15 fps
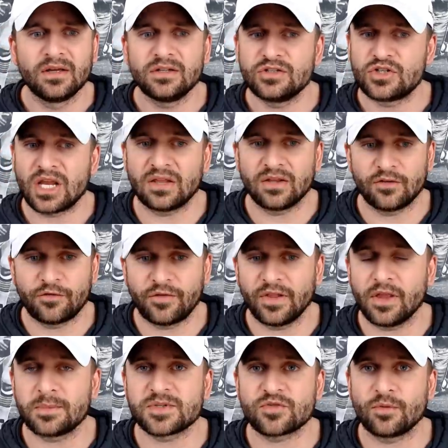Jalen
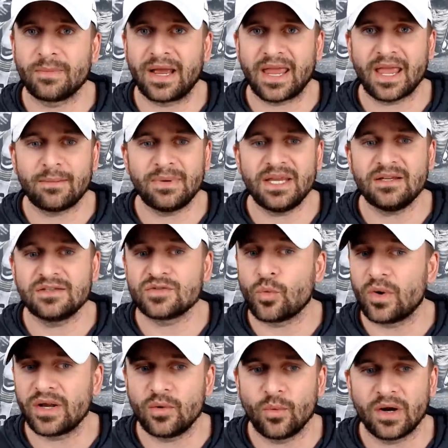Phillips from Miami,
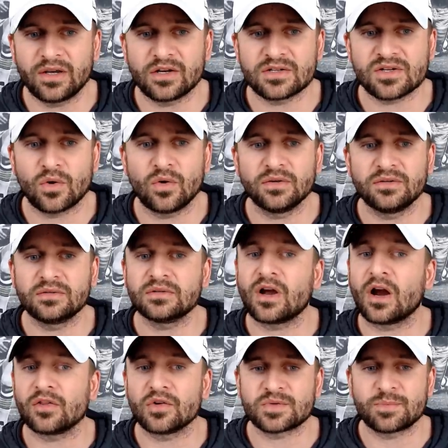21 years old.
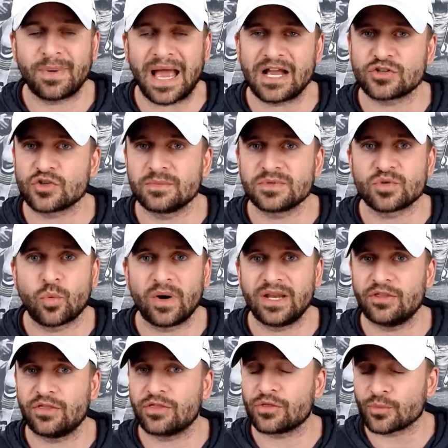Carlos Basham,
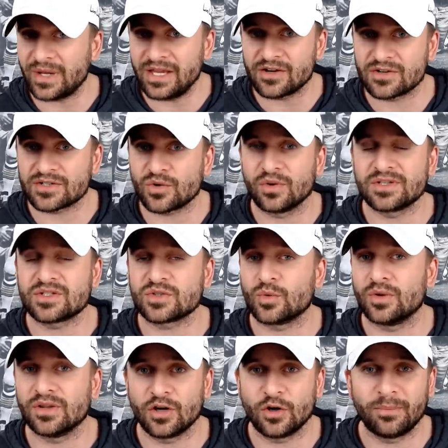23 years old, so a
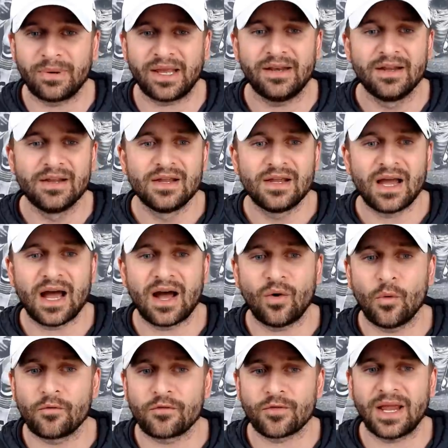little bit
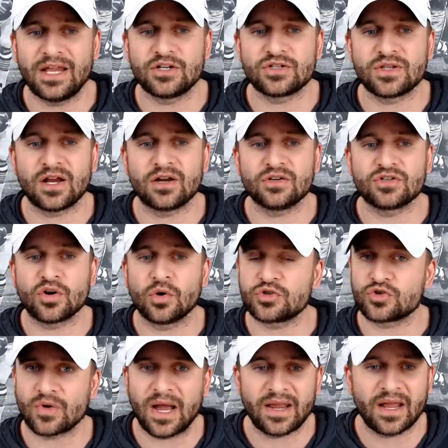over age there. Joe
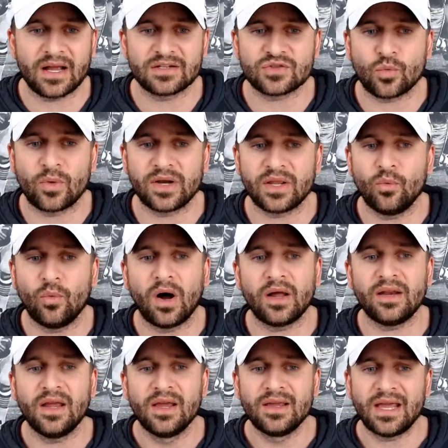Tryon,
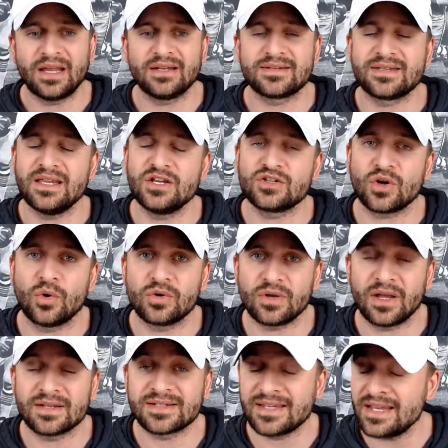21, and Aziz
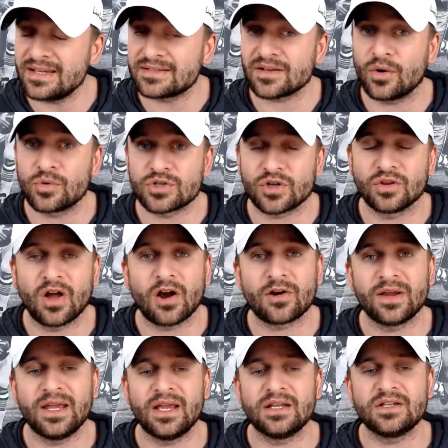
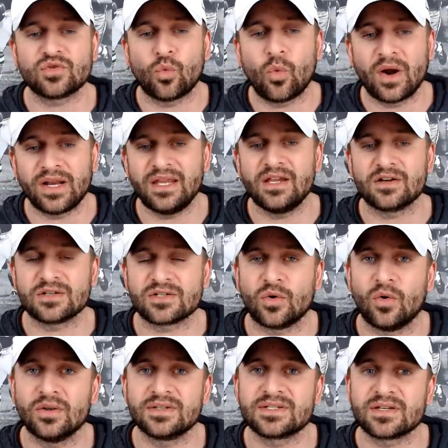Ojalari, 20 years
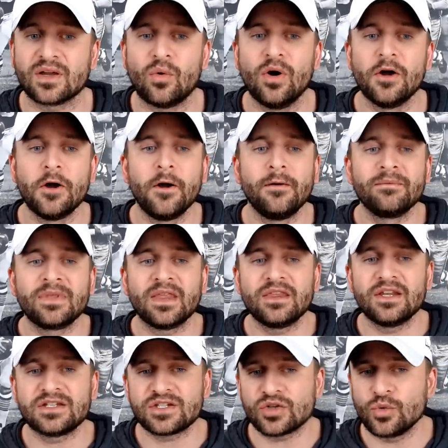old. So
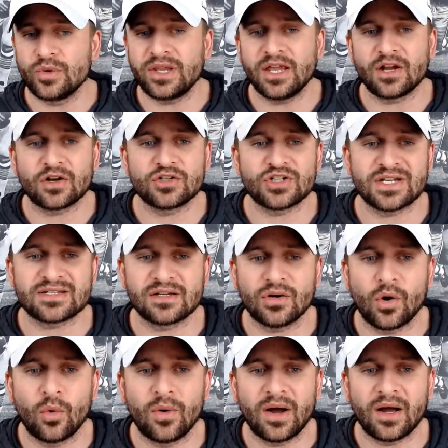the two here, Jayson
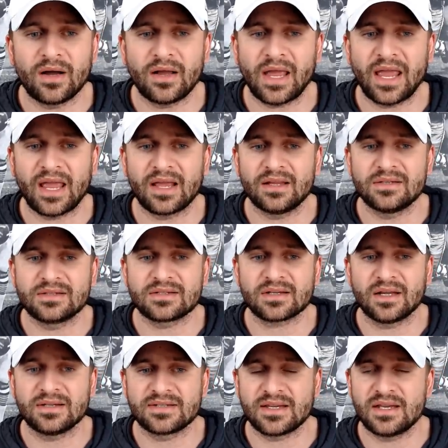Oweh and
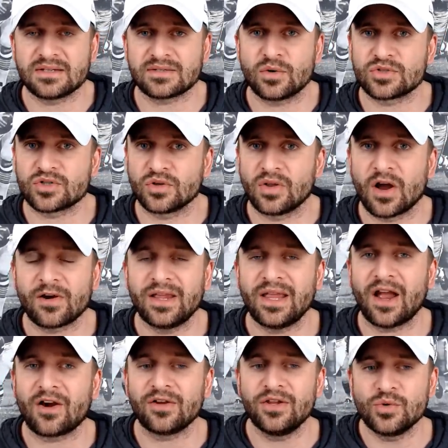Aziz Ojalari,
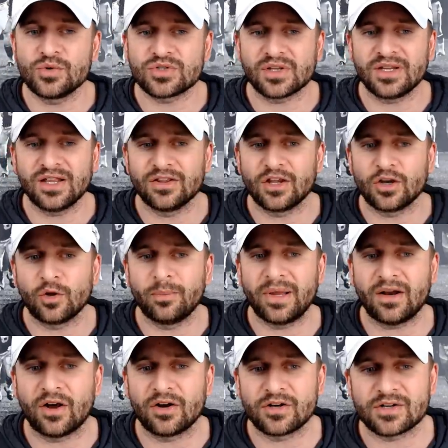are usually a little bit
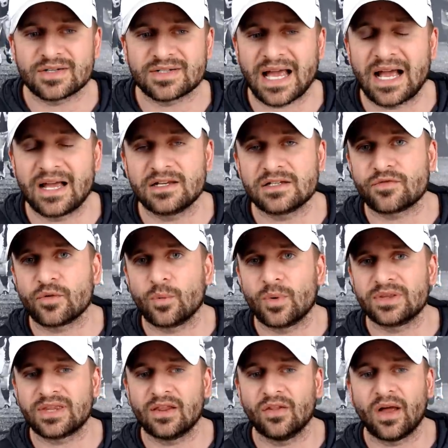undersized for
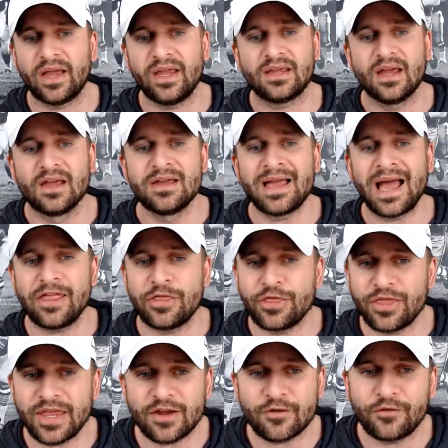what they like. I
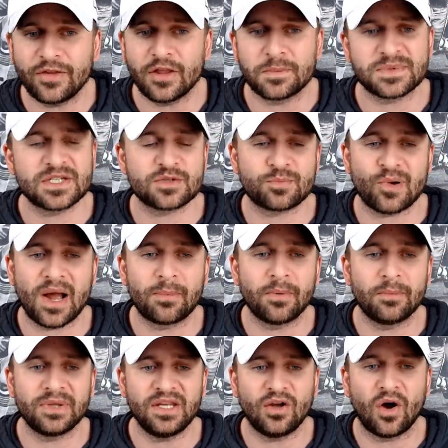think Phillips is
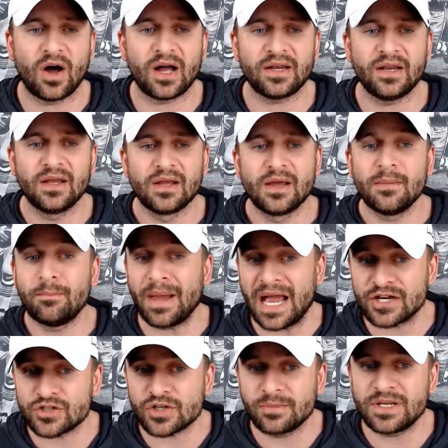probably gone.
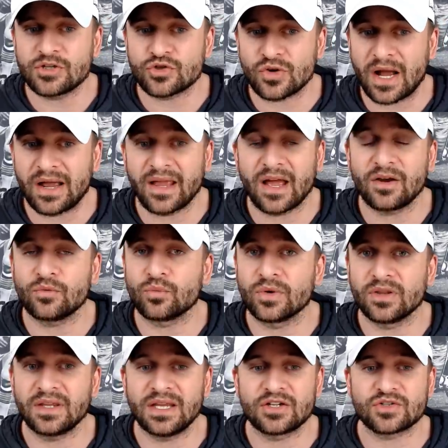Basham and Tryon,
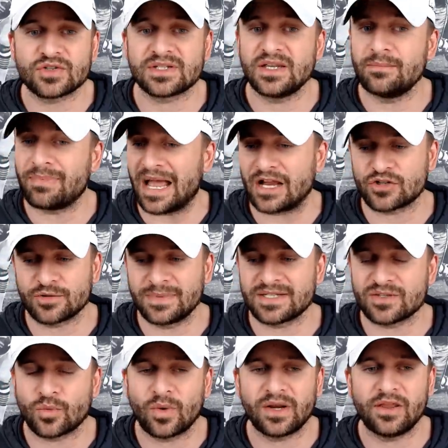really interesting. Basham is
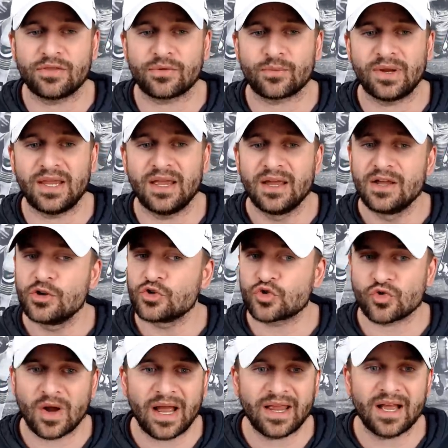23,
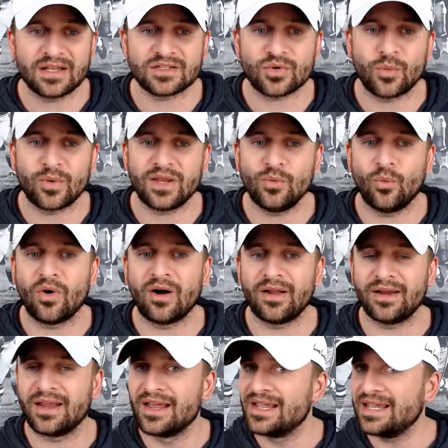Tryon
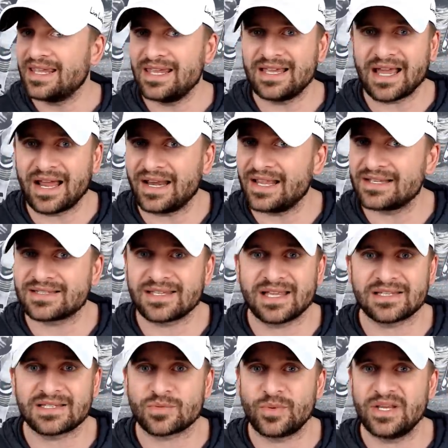21. He kind of hits
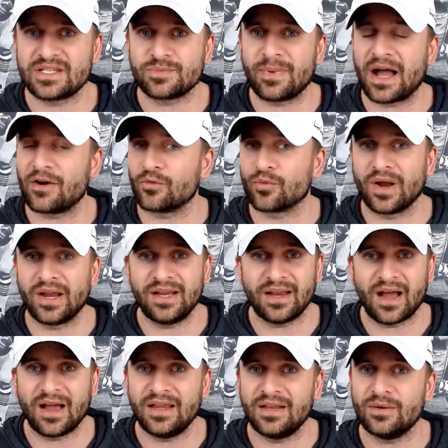that sweet spot, right
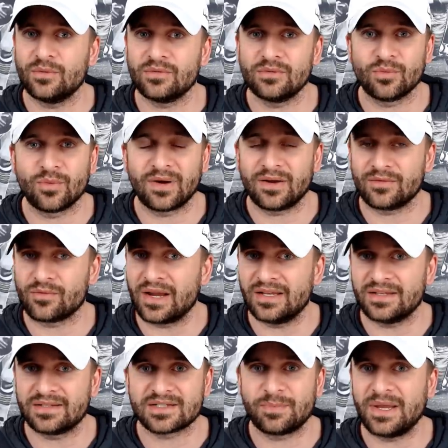height,
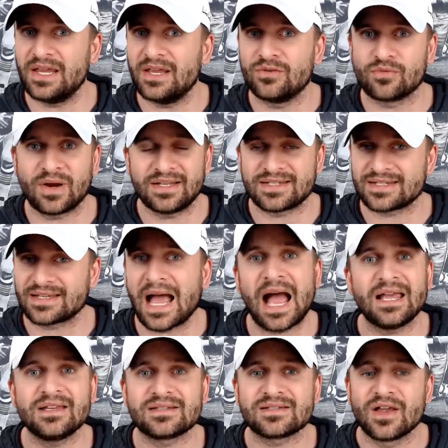right speed, right
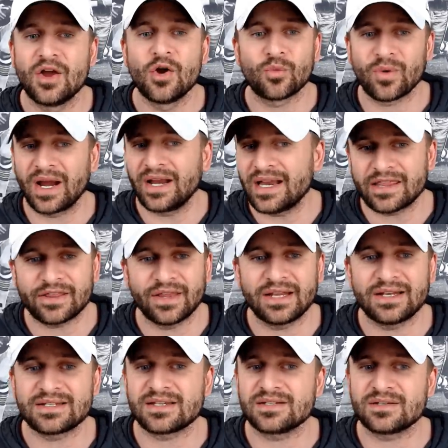size, right
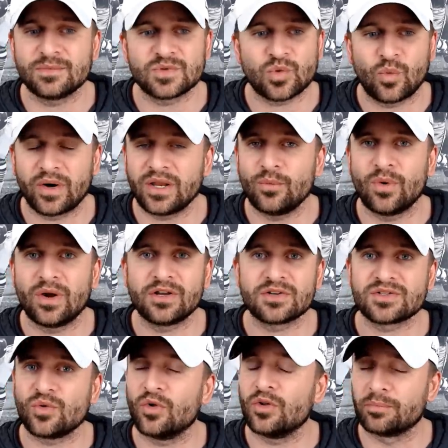athleticism, 21
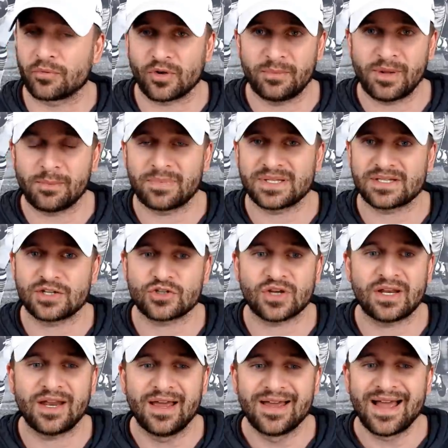years old, premium
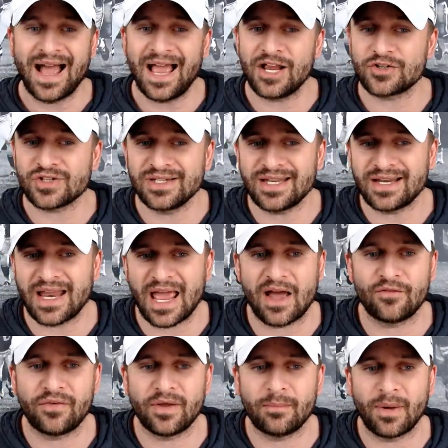position. I actually didn't
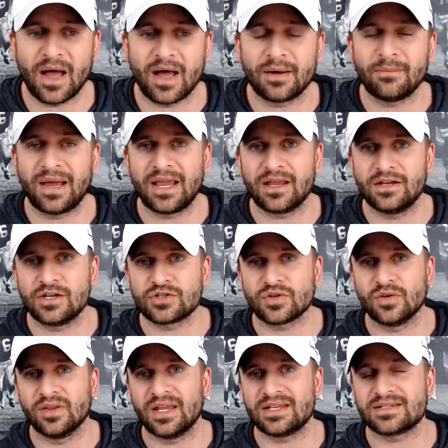have him on my
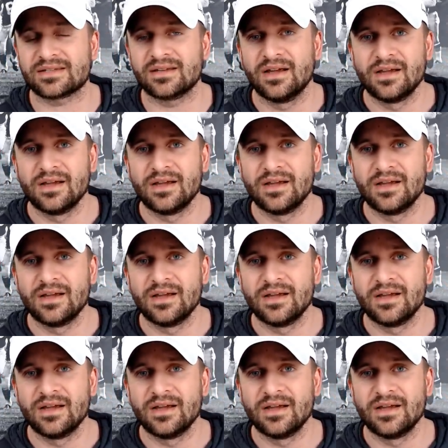initial list